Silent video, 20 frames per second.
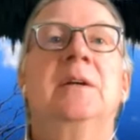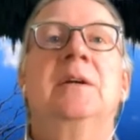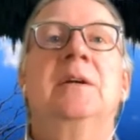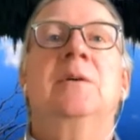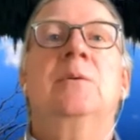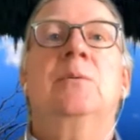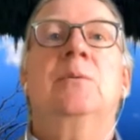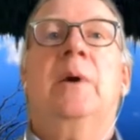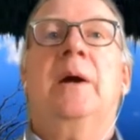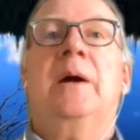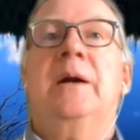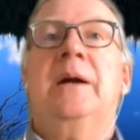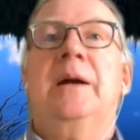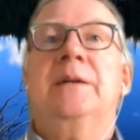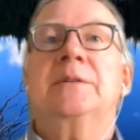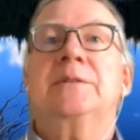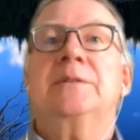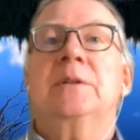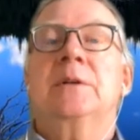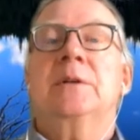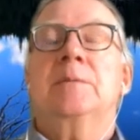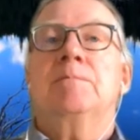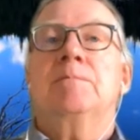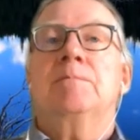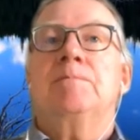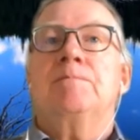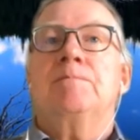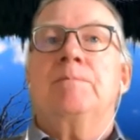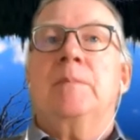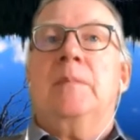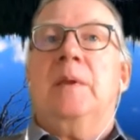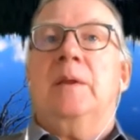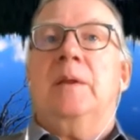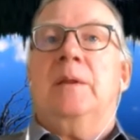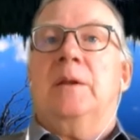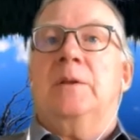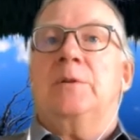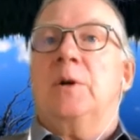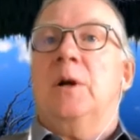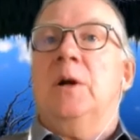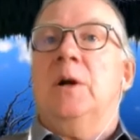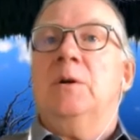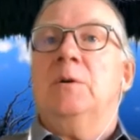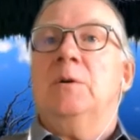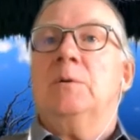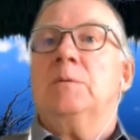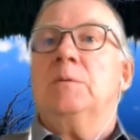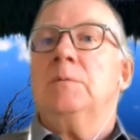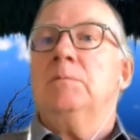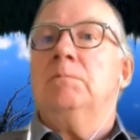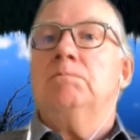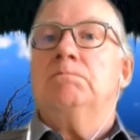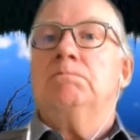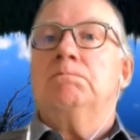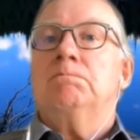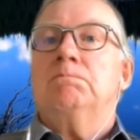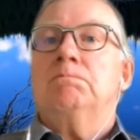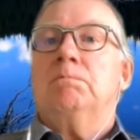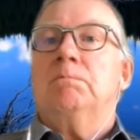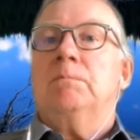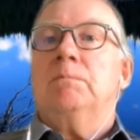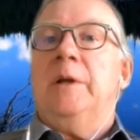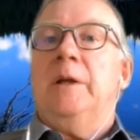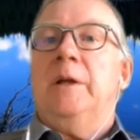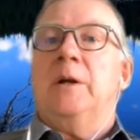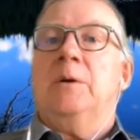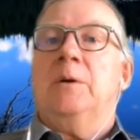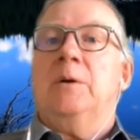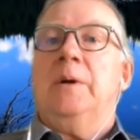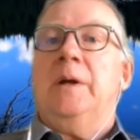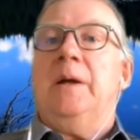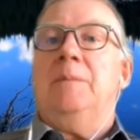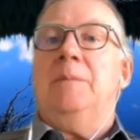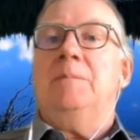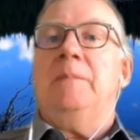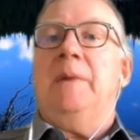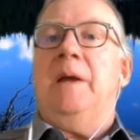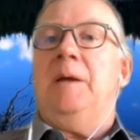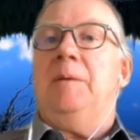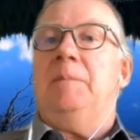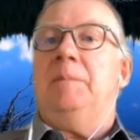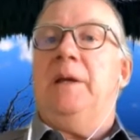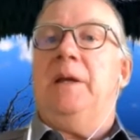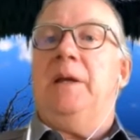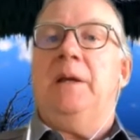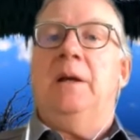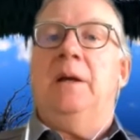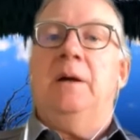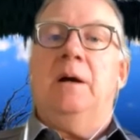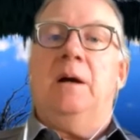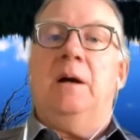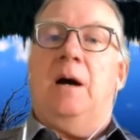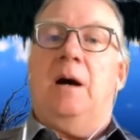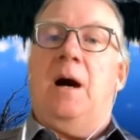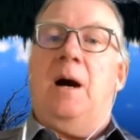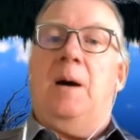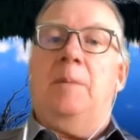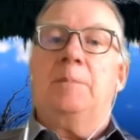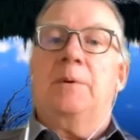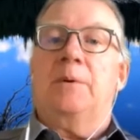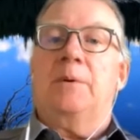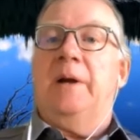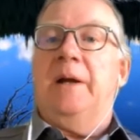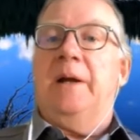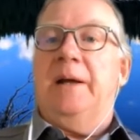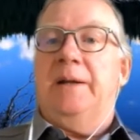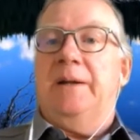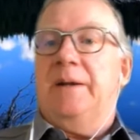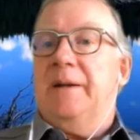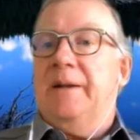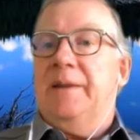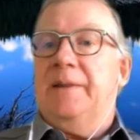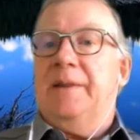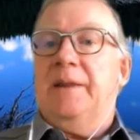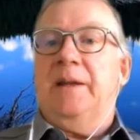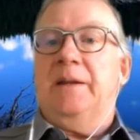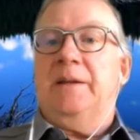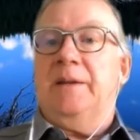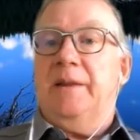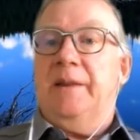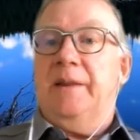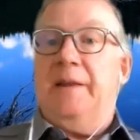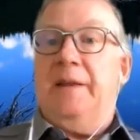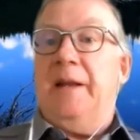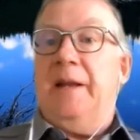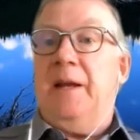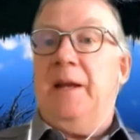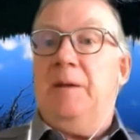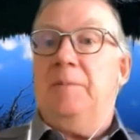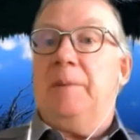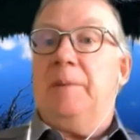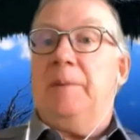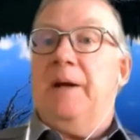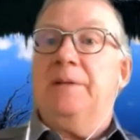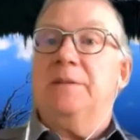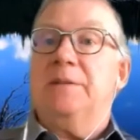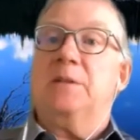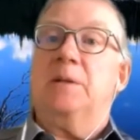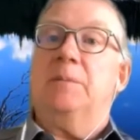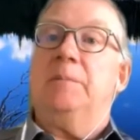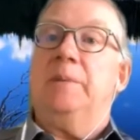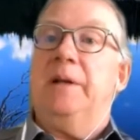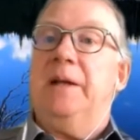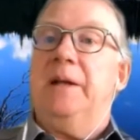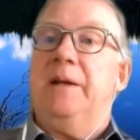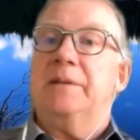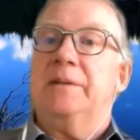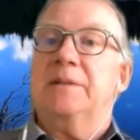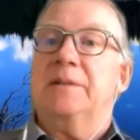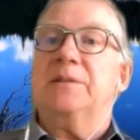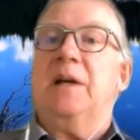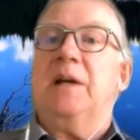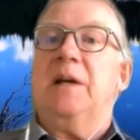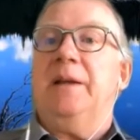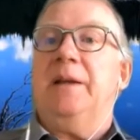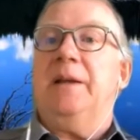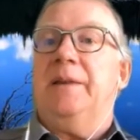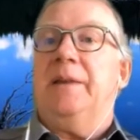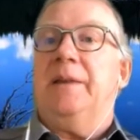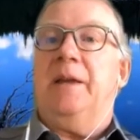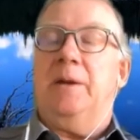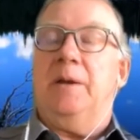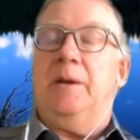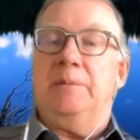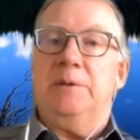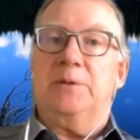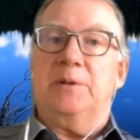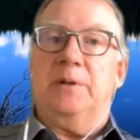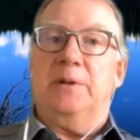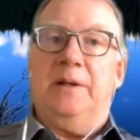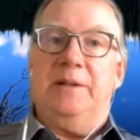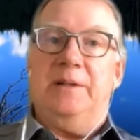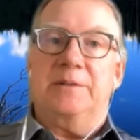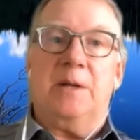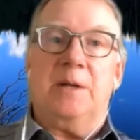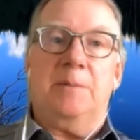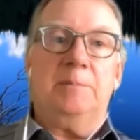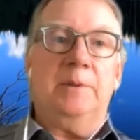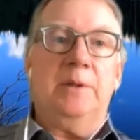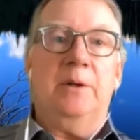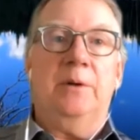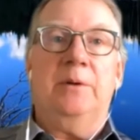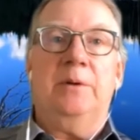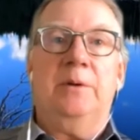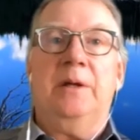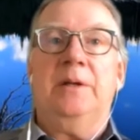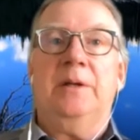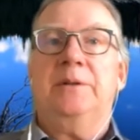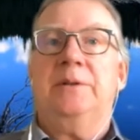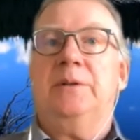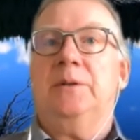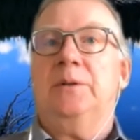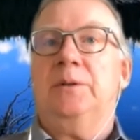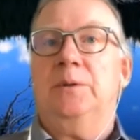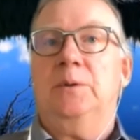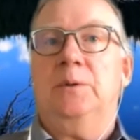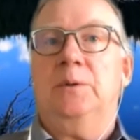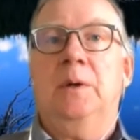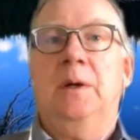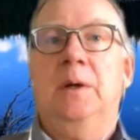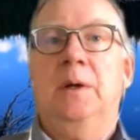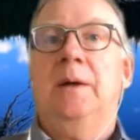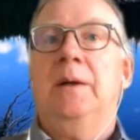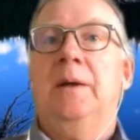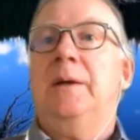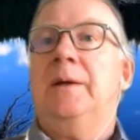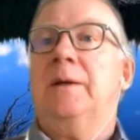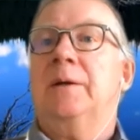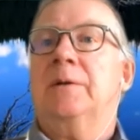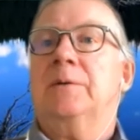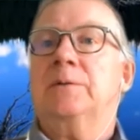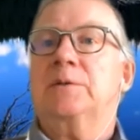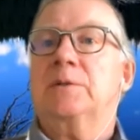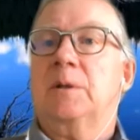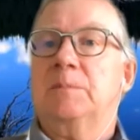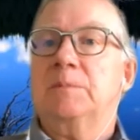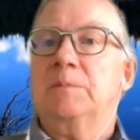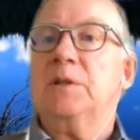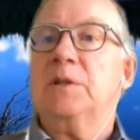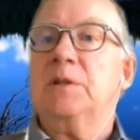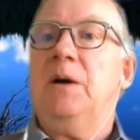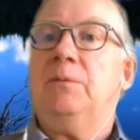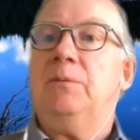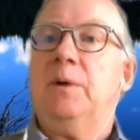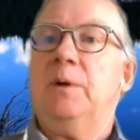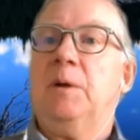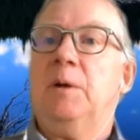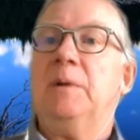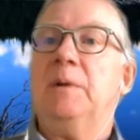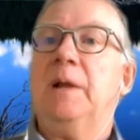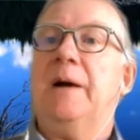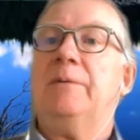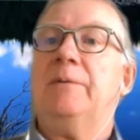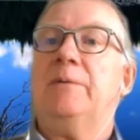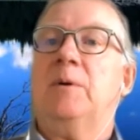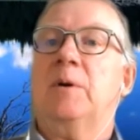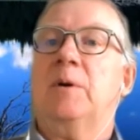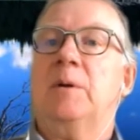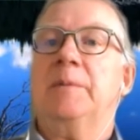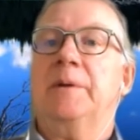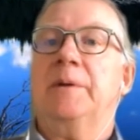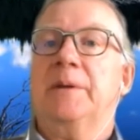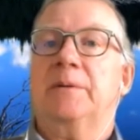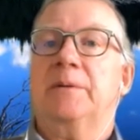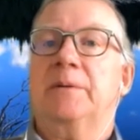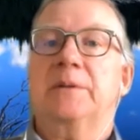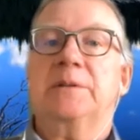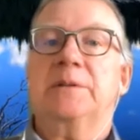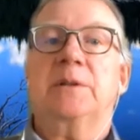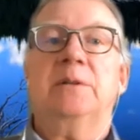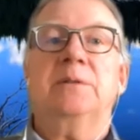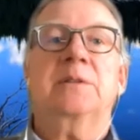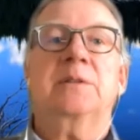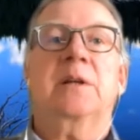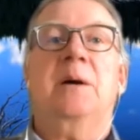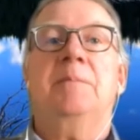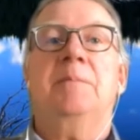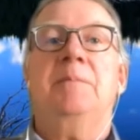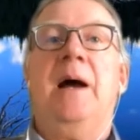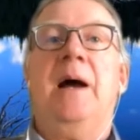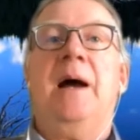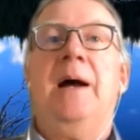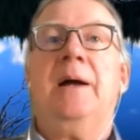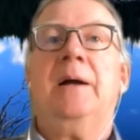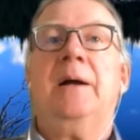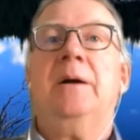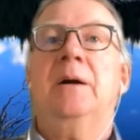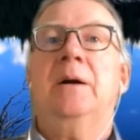Whereas the drone, may be operated at the end of the day by somebody at the site, and the imagery is uploaded to, some software platform, and the results come back.